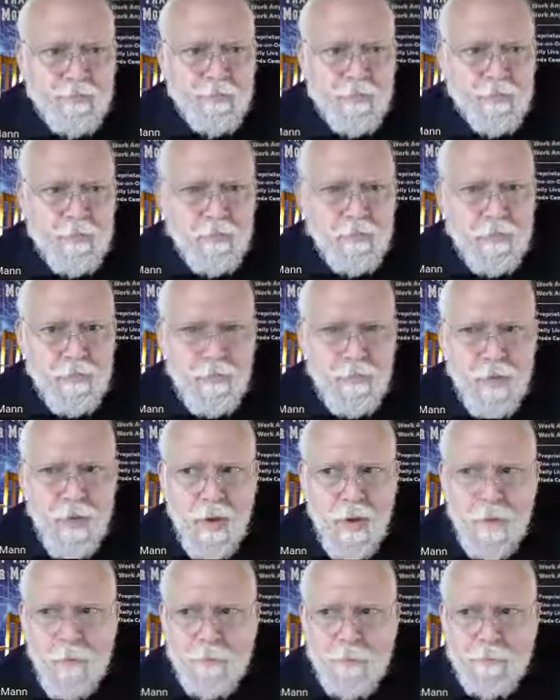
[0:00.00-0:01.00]
or facilitate
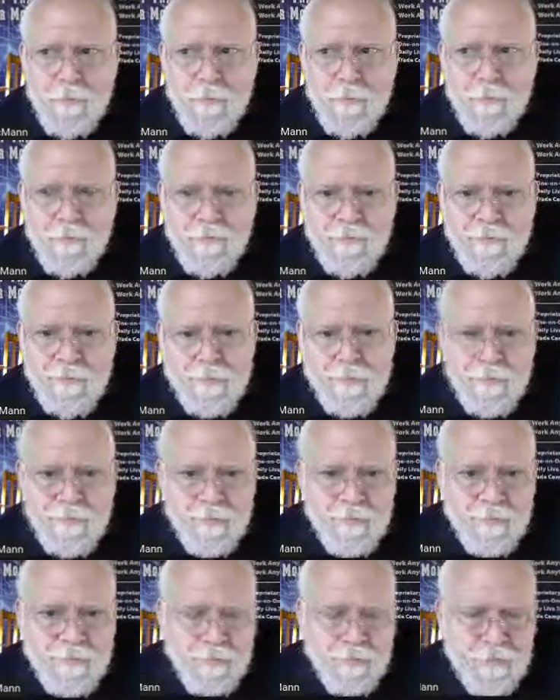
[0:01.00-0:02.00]
commodities
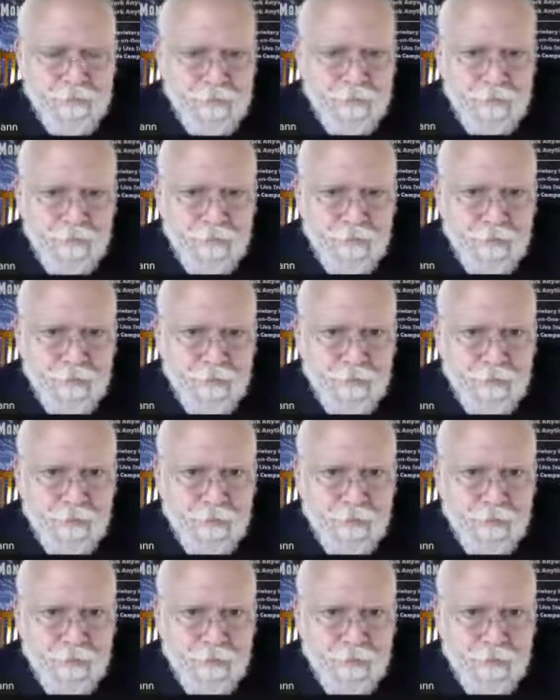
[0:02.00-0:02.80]
transactions. We are not an